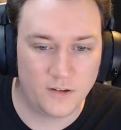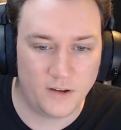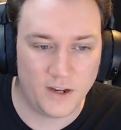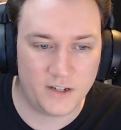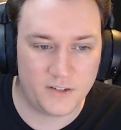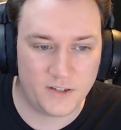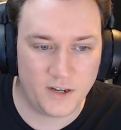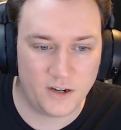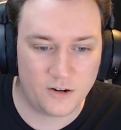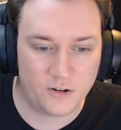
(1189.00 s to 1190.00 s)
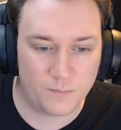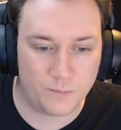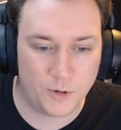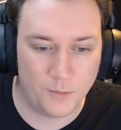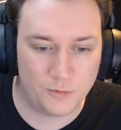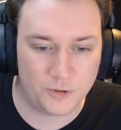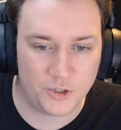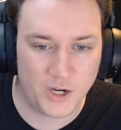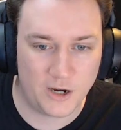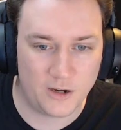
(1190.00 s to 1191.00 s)
and he's sitting on a purple
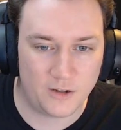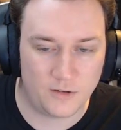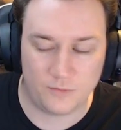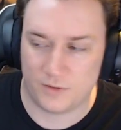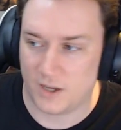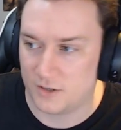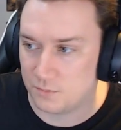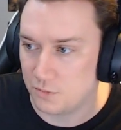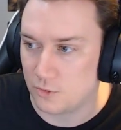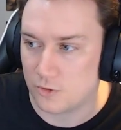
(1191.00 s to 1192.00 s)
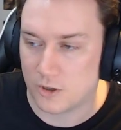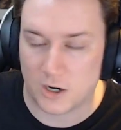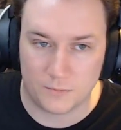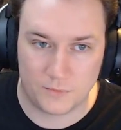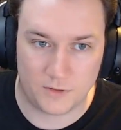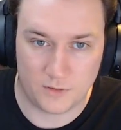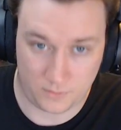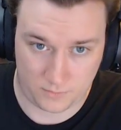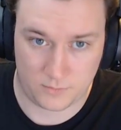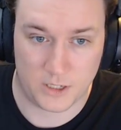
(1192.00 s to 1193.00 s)
chair with his forearms.
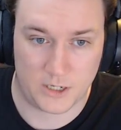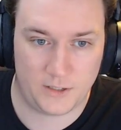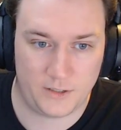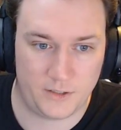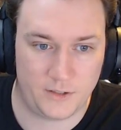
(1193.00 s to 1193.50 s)
Nice.